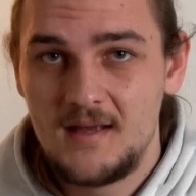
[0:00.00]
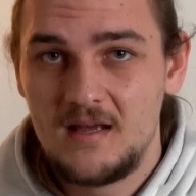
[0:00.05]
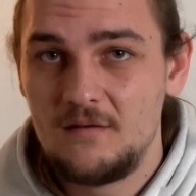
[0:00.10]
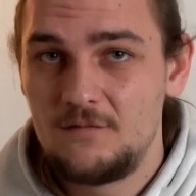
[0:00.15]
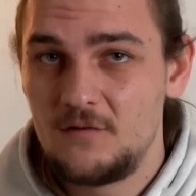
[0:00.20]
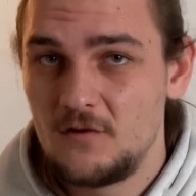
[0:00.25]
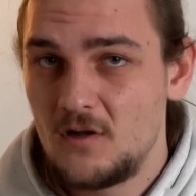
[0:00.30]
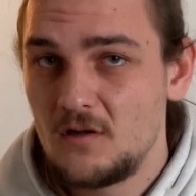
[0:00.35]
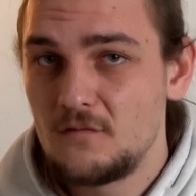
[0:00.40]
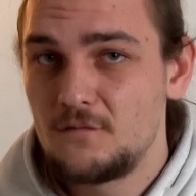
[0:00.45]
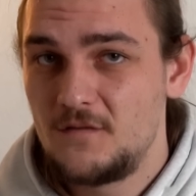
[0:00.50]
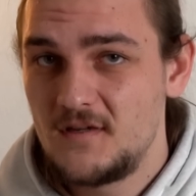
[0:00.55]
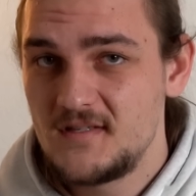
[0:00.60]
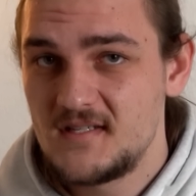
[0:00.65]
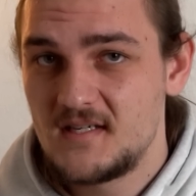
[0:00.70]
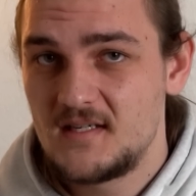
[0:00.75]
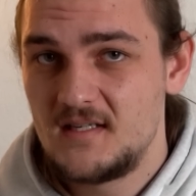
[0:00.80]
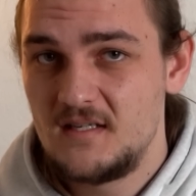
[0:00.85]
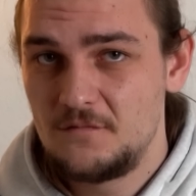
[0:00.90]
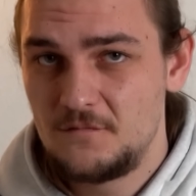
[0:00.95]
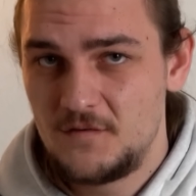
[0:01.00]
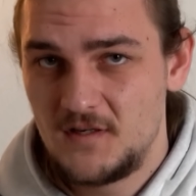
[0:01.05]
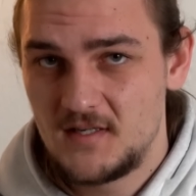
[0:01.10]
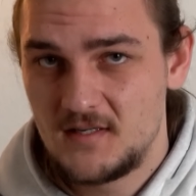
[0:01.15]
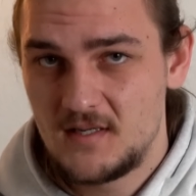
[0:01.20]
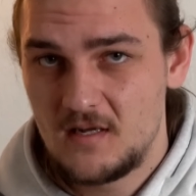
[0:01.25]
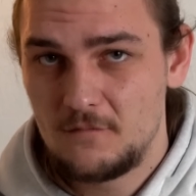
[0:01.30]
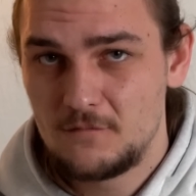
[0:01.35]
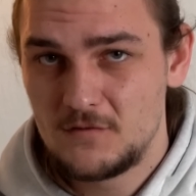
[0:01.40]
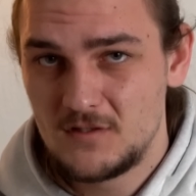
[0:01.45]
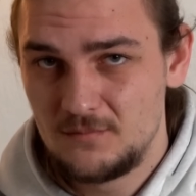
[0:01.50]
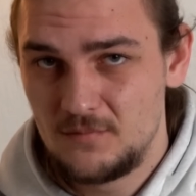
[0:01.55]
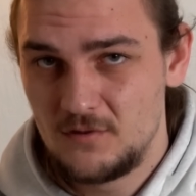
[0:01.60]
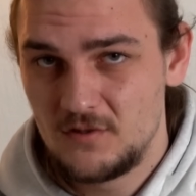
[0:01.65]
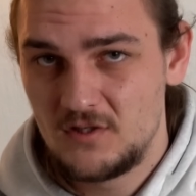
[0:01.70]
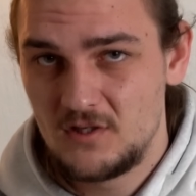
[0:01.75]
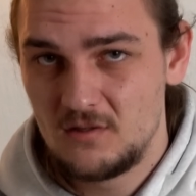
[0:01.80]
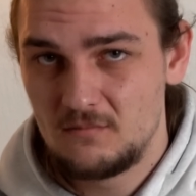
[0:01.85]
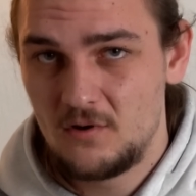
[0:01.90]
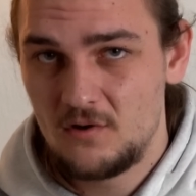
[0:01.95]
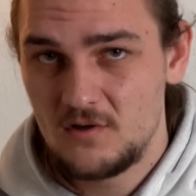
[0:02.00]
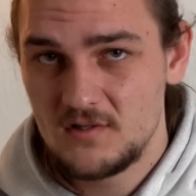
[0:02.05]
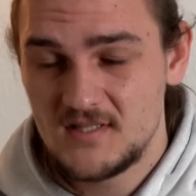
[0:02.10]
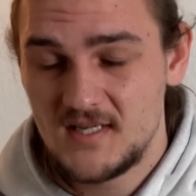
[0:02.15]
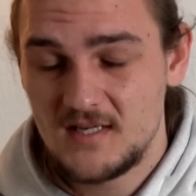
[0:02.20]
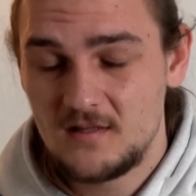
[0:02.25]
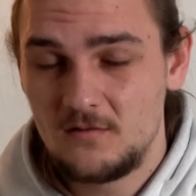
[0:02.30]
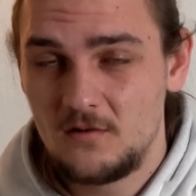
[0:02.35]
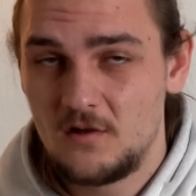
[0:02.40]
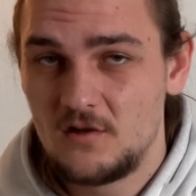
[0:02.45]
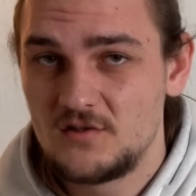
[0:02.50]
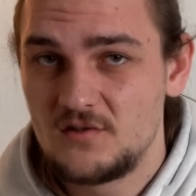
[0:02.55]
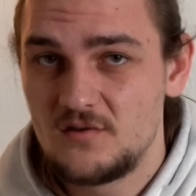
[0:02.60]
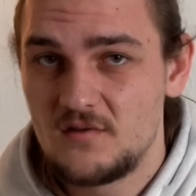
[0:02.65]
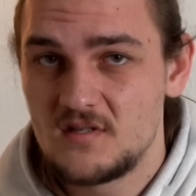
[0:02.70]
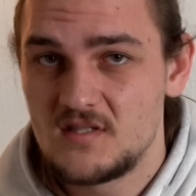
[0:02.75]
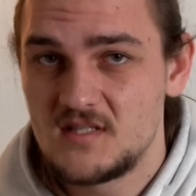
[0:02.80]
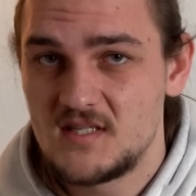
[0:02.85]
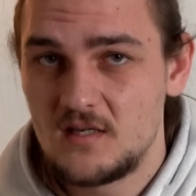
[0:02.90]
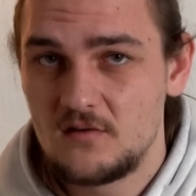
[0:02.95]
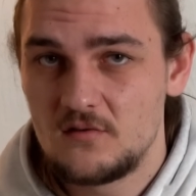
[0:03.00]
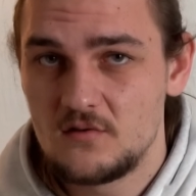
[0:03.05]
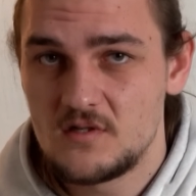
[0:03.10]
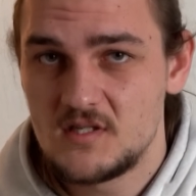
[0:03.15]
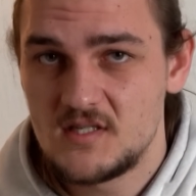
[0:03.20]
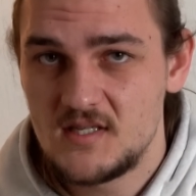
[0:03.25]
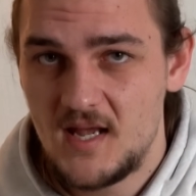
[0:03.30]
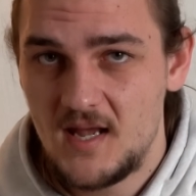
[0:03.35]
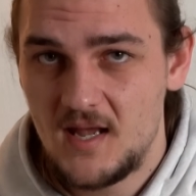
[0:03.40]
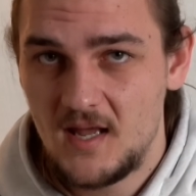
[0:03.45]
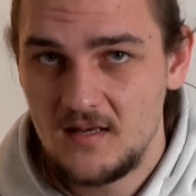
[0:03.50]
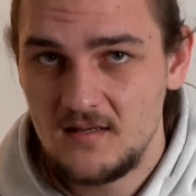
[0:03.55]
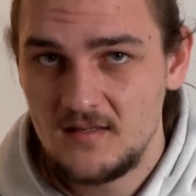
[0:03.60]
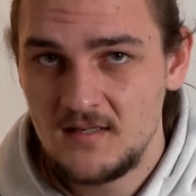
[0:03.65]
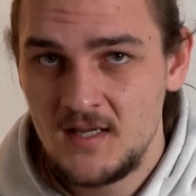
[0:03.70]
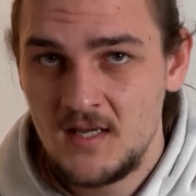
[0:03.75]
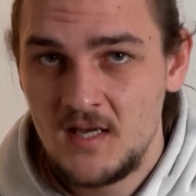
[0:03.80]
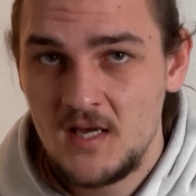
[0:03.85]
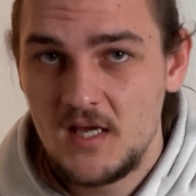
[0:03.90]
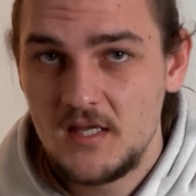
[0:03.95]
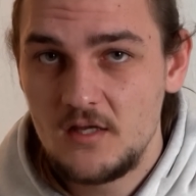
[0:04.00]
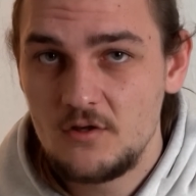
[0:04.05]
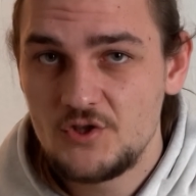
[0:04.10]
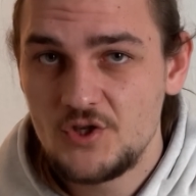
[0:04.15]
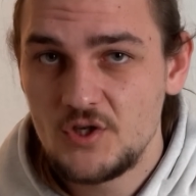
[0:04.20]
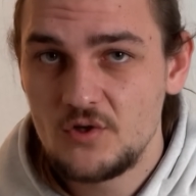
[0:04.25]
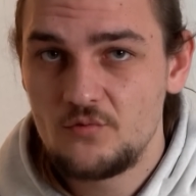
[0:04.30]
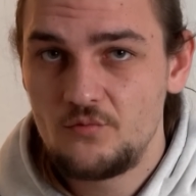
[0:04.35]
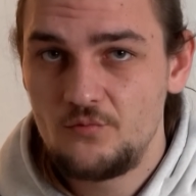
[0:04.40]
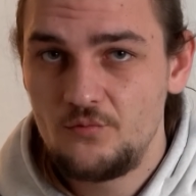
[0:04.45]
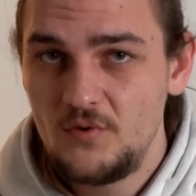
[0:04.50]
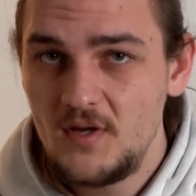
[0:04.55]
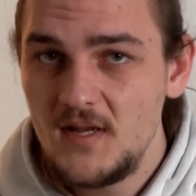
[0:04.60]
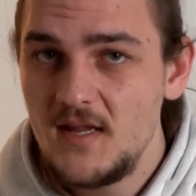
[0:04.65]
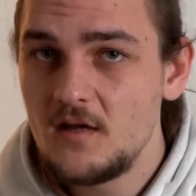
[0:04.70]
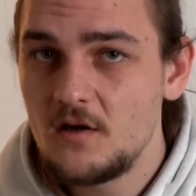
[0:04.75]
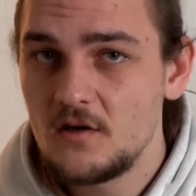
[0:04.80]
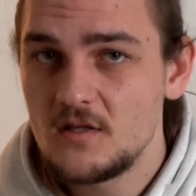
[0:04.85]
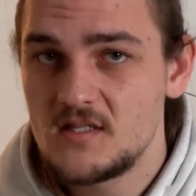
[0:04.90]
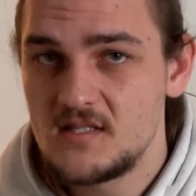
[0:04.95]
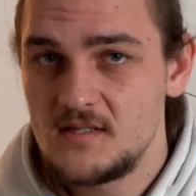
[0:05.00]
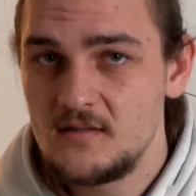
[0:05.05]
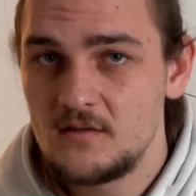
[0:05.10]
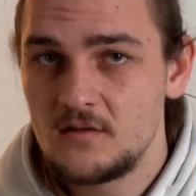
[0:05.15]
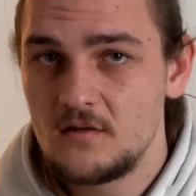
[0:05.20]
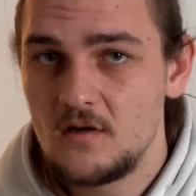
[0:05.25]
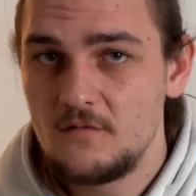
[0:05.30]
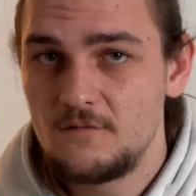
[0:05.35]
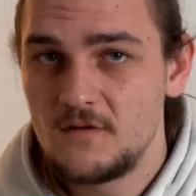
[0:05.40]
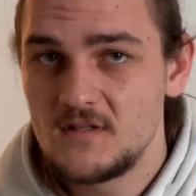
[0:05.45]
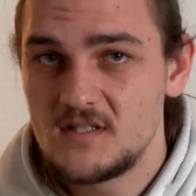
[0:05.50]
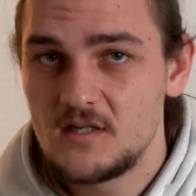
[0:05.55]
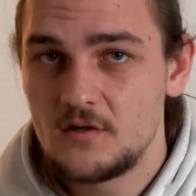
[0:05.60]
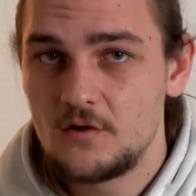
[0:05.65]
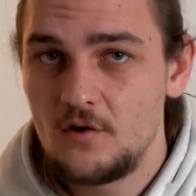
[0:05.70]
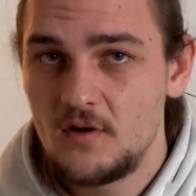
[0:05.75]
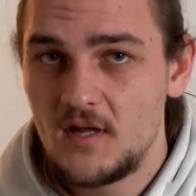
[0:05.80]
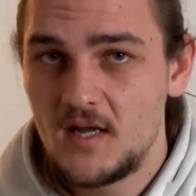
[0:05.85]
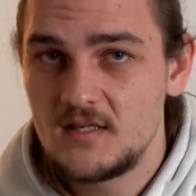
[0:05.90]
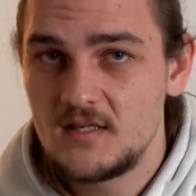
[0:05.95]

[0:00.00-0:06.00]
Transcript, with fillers: If you're not physically fit enough to put your motorcycle onto the center stand, you should really consider if it's a good